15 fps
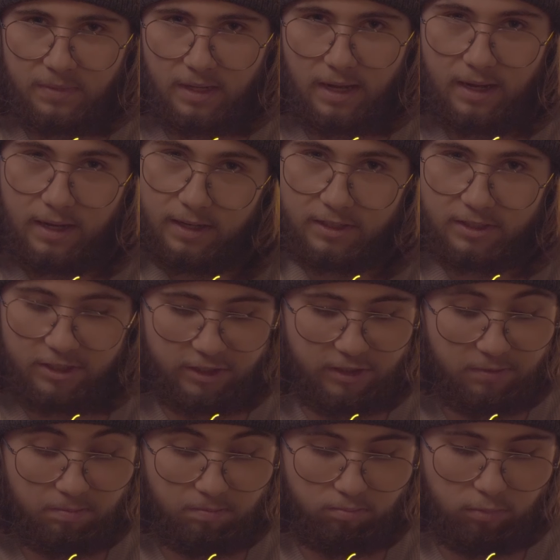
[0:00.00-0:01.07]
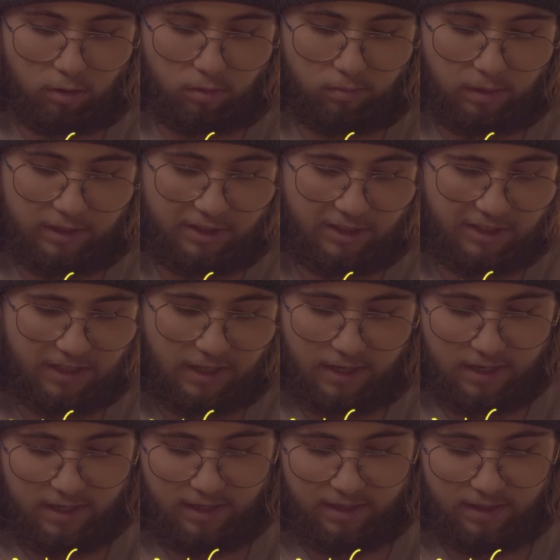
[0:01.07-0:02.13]
As well, let's
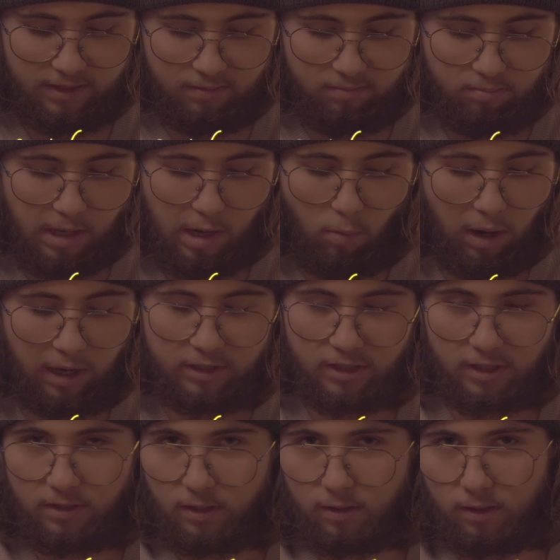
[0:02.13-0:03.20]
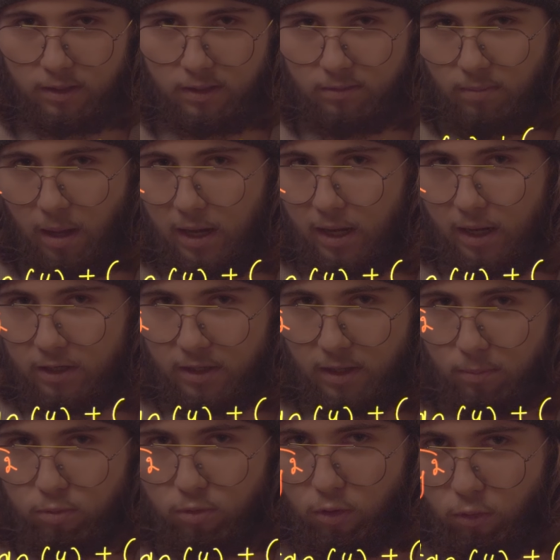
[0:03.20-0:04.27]
say, yeah, y is gonna
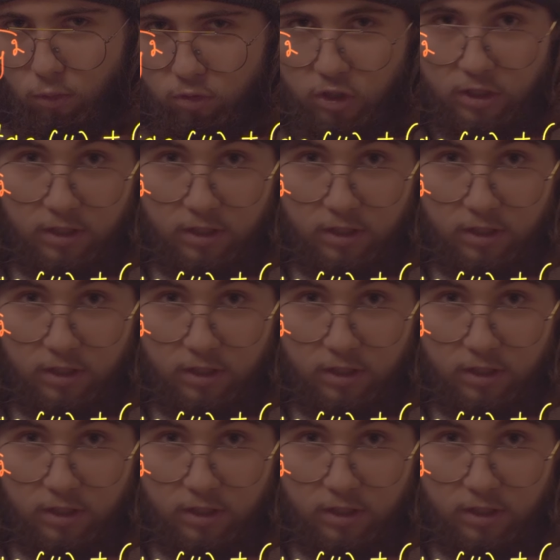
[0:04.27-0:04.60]
approach